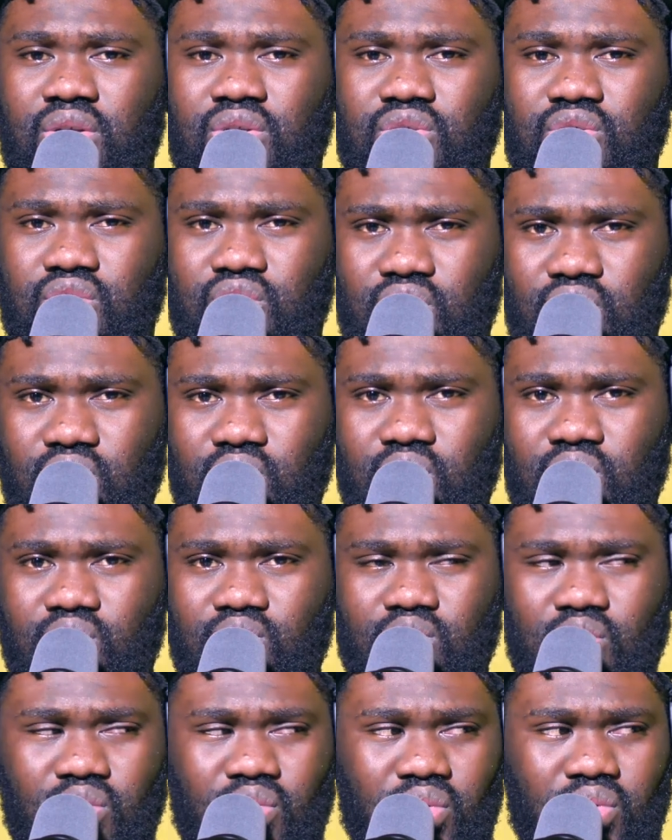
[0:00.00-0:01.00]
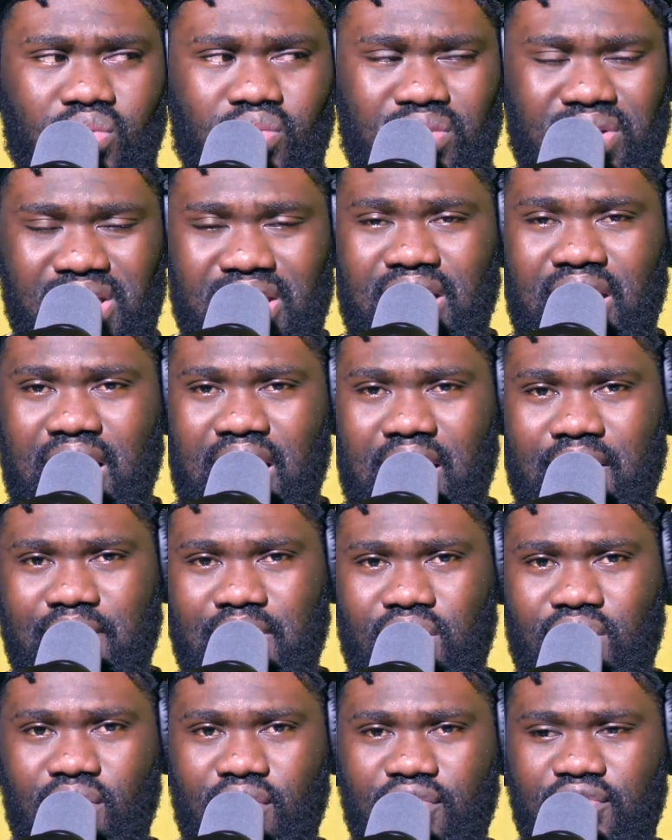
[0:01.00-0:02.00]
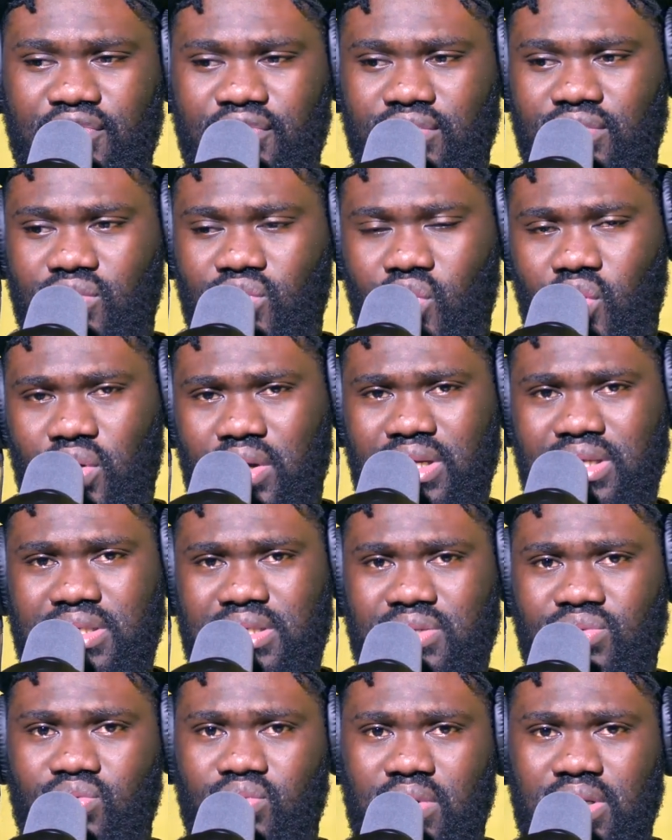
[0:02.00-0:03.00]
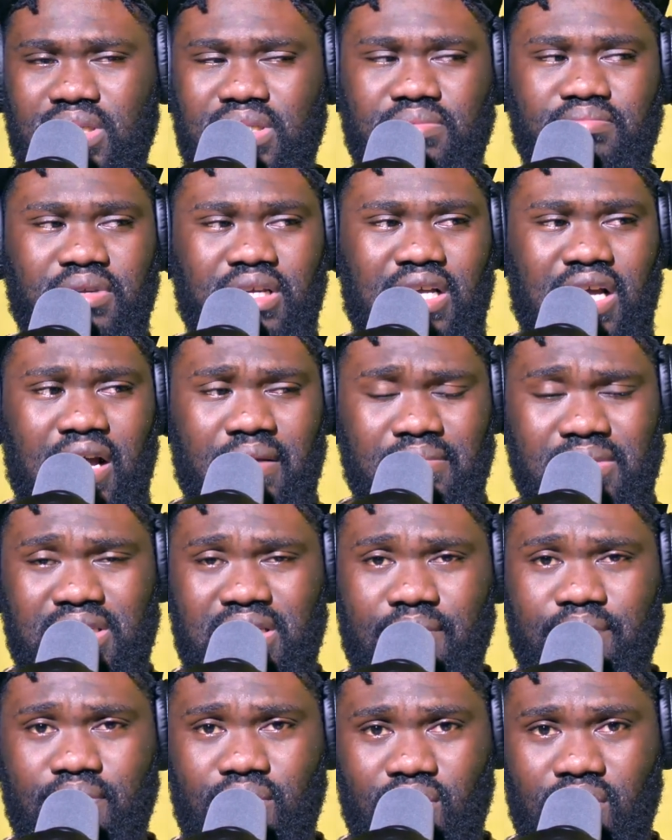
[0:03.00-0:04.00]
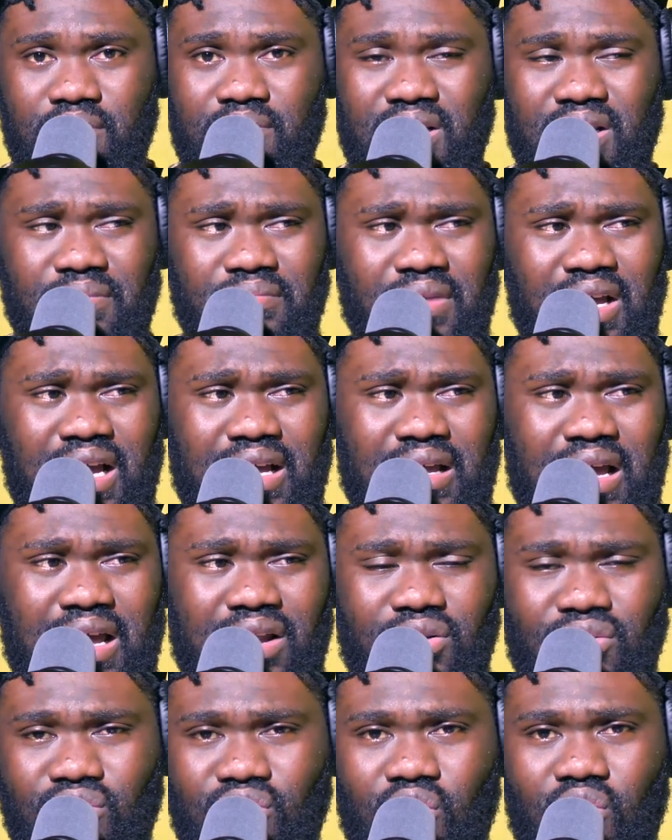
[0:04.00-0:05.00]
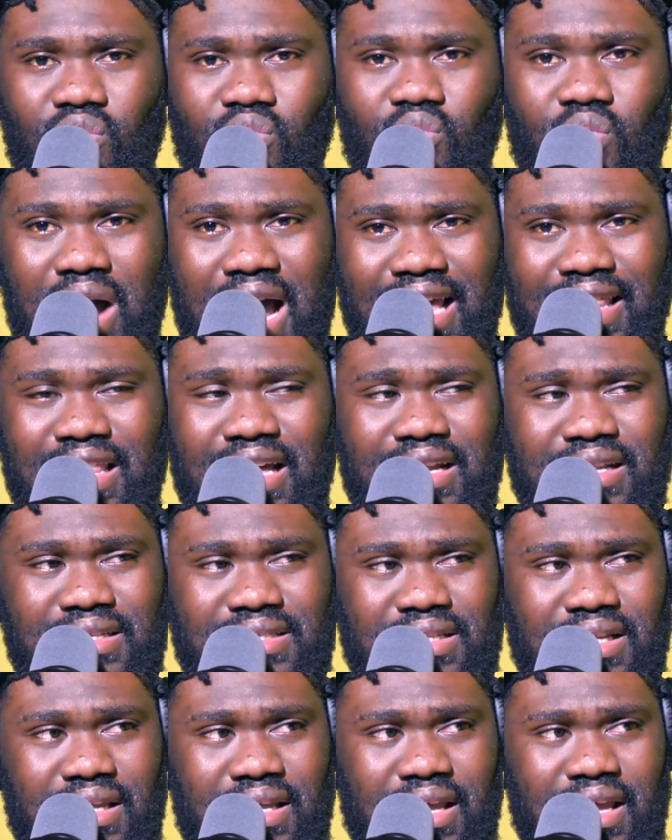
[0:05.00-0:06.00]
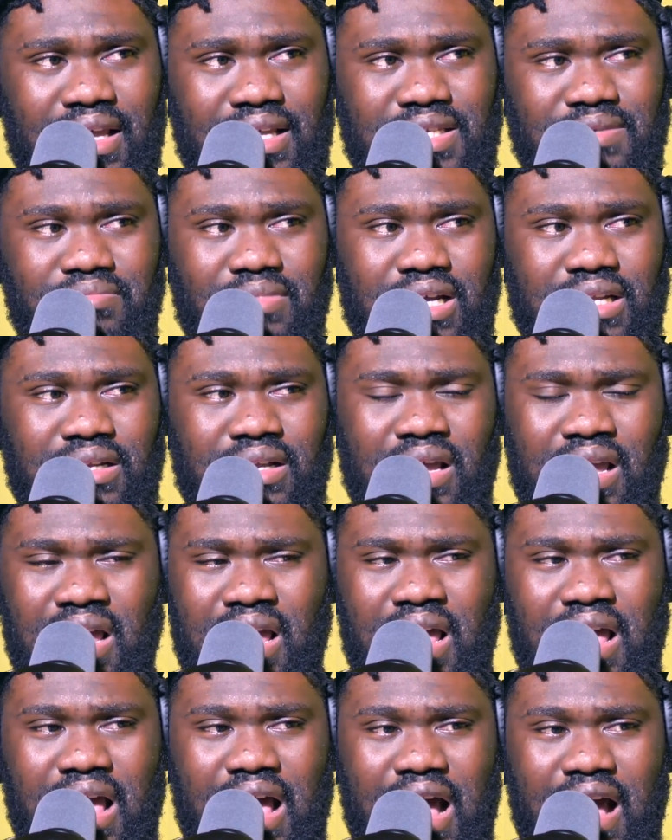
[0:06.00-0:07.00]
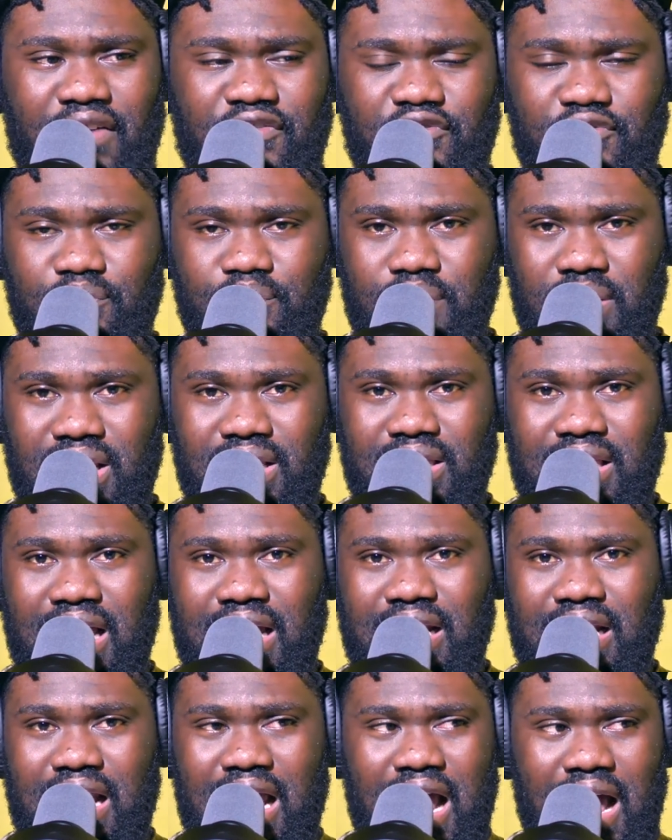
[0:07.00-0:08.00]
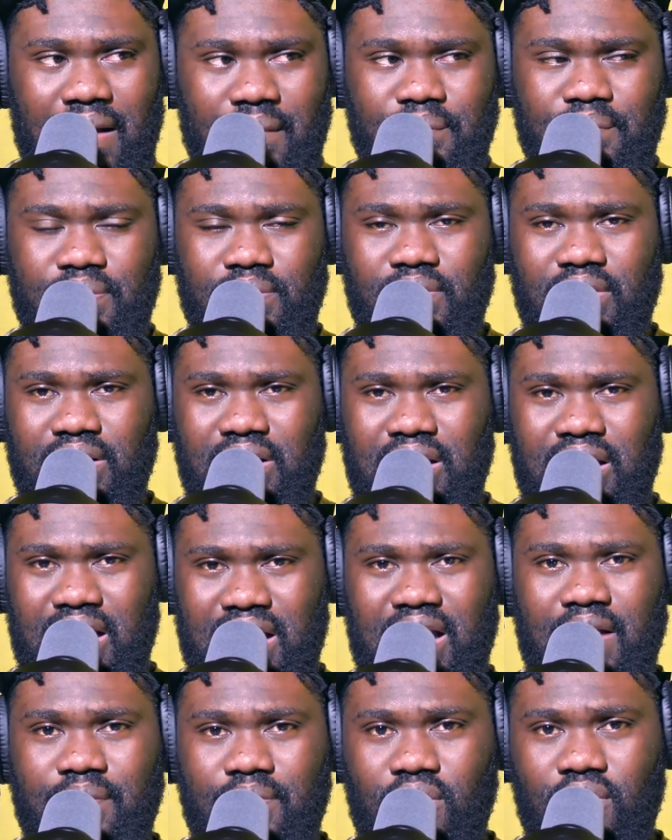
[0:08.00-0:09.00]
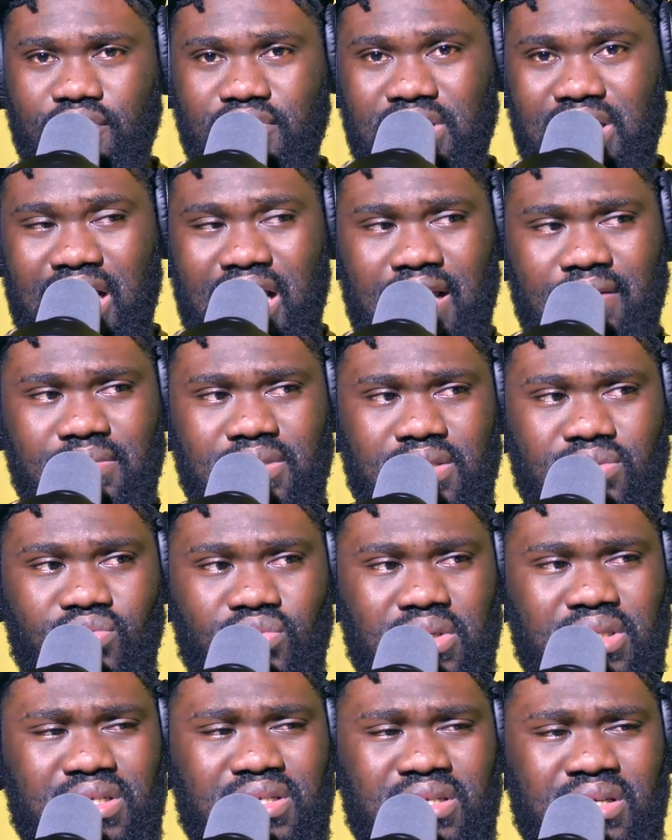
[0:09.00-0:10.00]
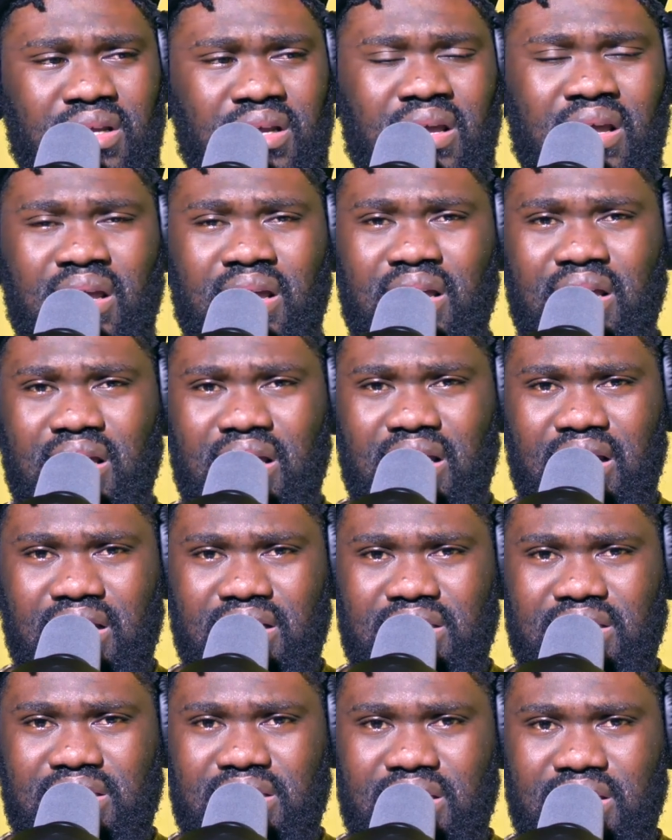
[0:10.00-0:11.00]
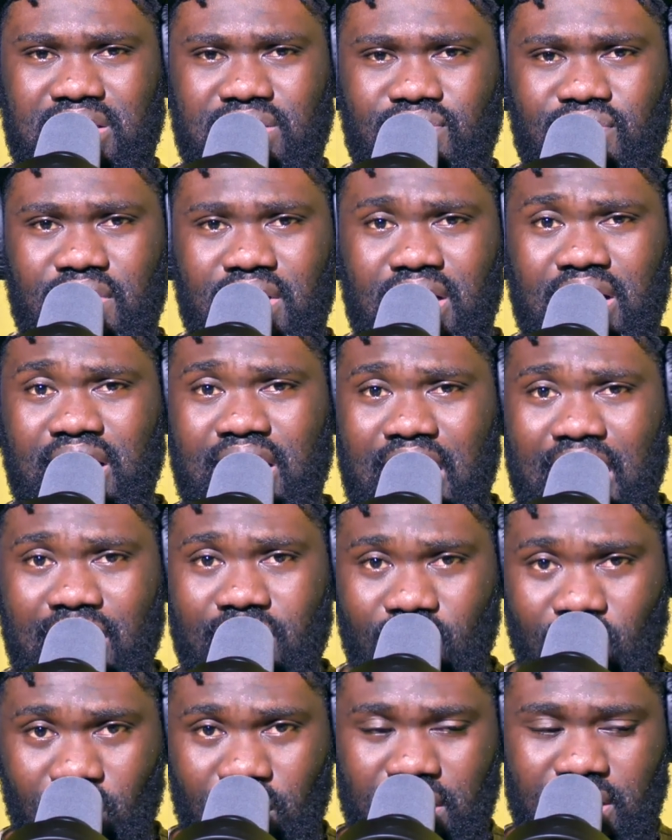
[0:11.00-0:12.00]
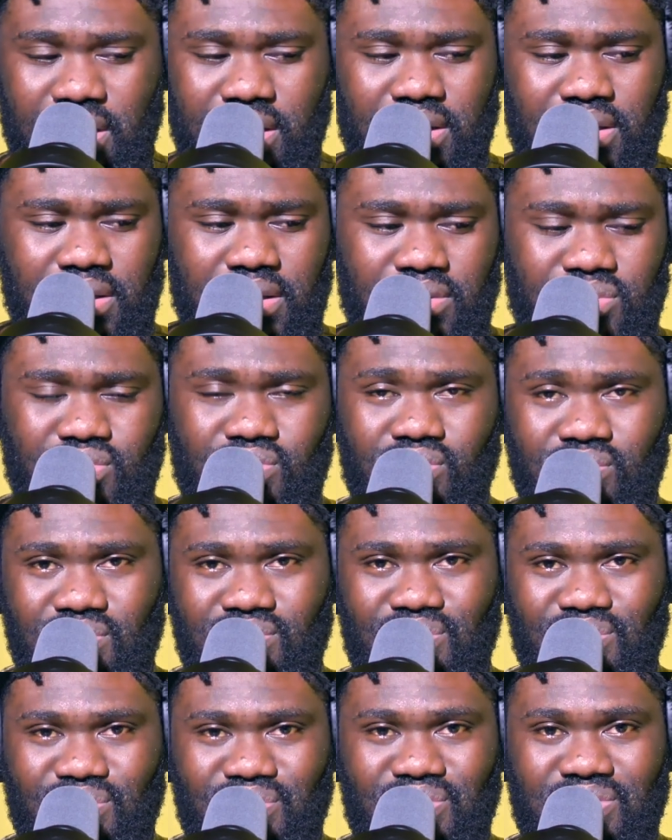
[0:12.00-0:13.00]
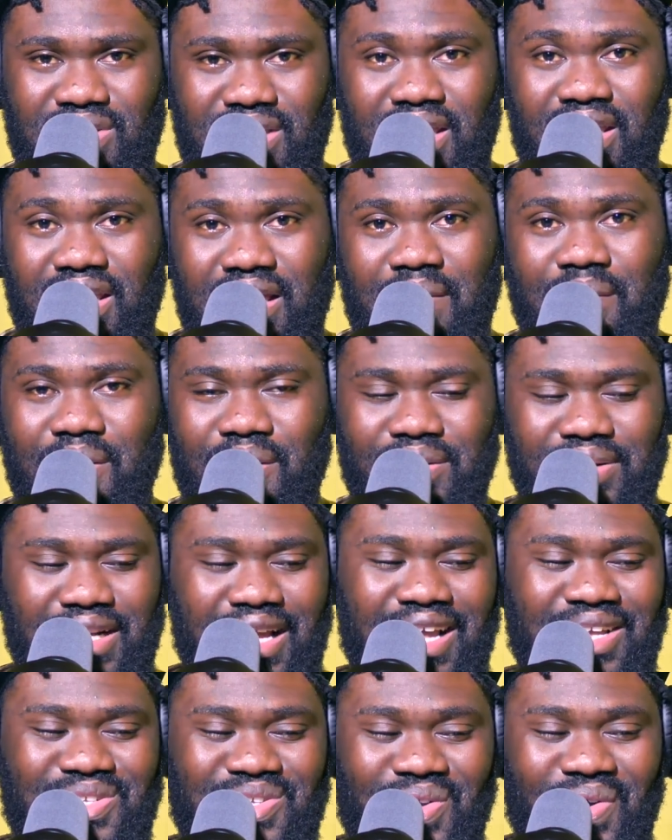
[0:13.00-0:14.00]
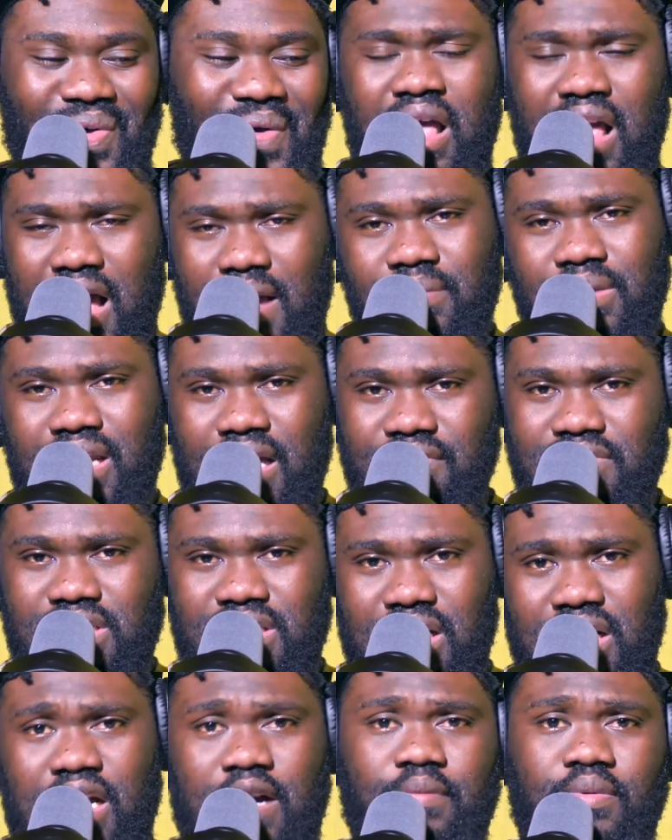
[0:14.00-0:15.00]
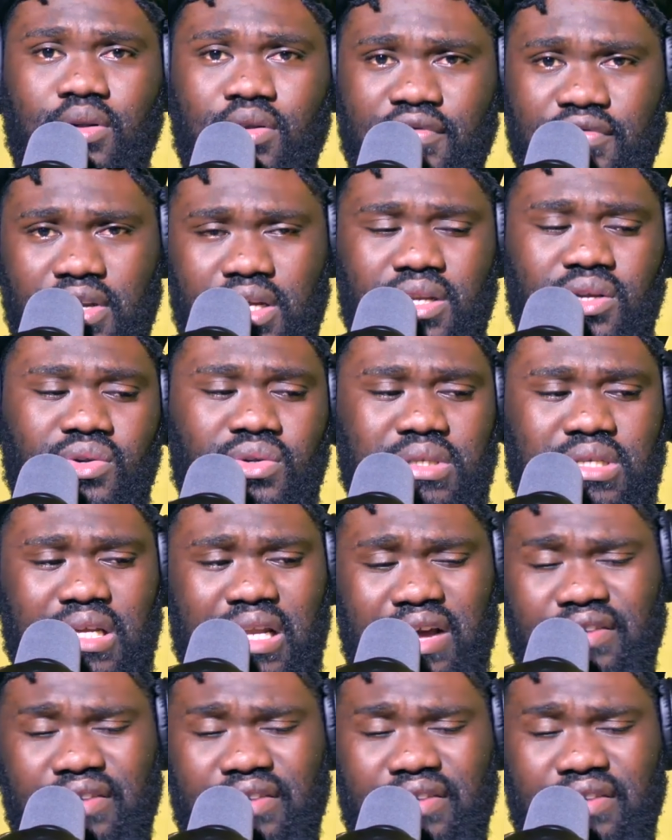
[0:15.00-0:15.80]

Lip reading: you will hear a bit of noise, which becomes a problem. I don't know why that is the case, but I've picked that up a couple of times, which it's really annoying to think about. So I mean, I've seen a couple of videos and